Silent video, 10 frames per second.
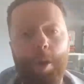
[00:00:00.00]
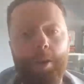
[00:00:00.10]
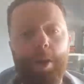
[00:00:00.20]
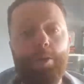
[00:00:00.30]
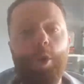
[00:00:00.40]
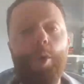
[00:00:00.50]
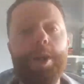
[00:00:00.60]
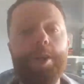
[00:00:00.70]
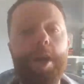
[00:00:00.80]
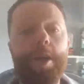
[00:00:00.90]

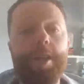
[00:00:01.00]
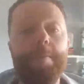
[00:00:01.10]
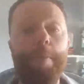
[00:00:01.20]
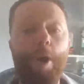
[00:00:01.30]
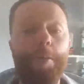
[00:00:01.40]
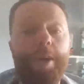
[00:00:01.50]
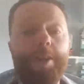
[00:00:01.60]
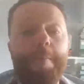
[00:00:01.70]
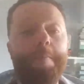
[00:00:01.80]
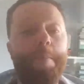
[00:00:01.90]
Notorious Nerd said Pogba is
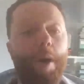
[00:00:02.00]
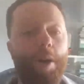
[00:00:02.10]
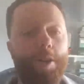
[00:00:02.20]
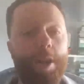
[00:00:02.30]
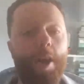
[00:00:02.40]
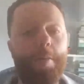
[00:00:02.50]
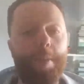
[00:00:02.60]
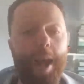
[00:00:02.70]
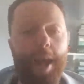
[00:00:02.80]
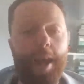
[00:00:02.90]
the must-own
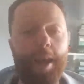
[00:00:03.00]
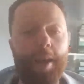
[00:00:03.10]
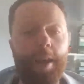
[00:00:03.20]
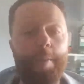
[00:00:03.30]
player.